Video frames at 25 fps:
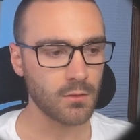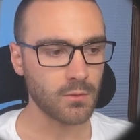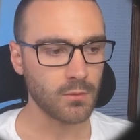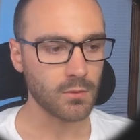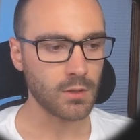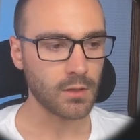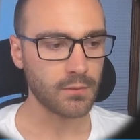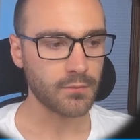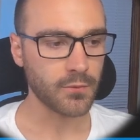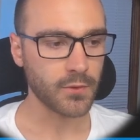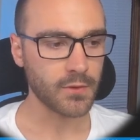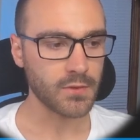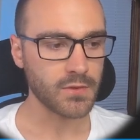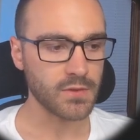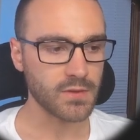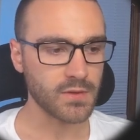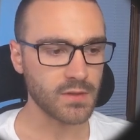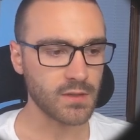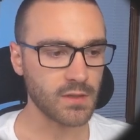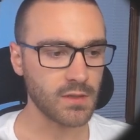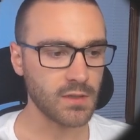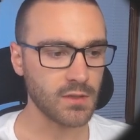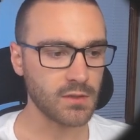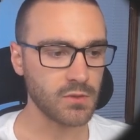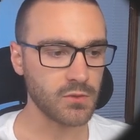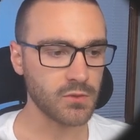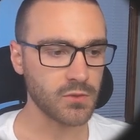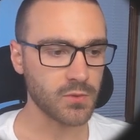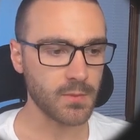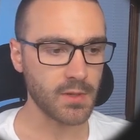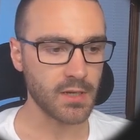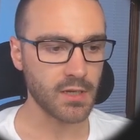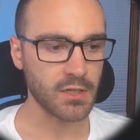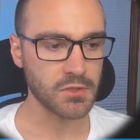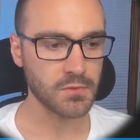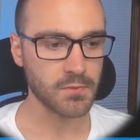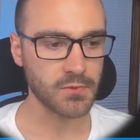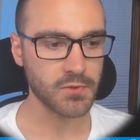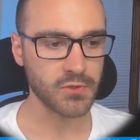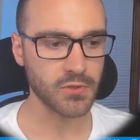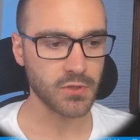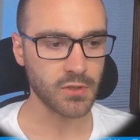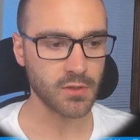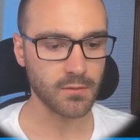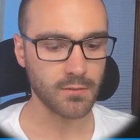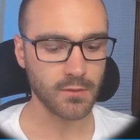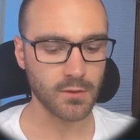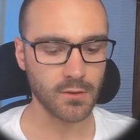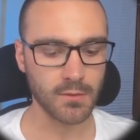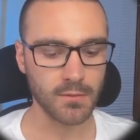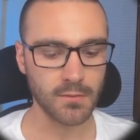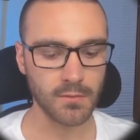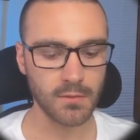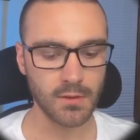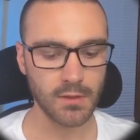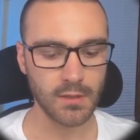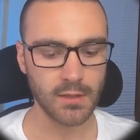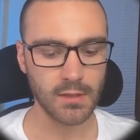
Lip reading: reference the user management server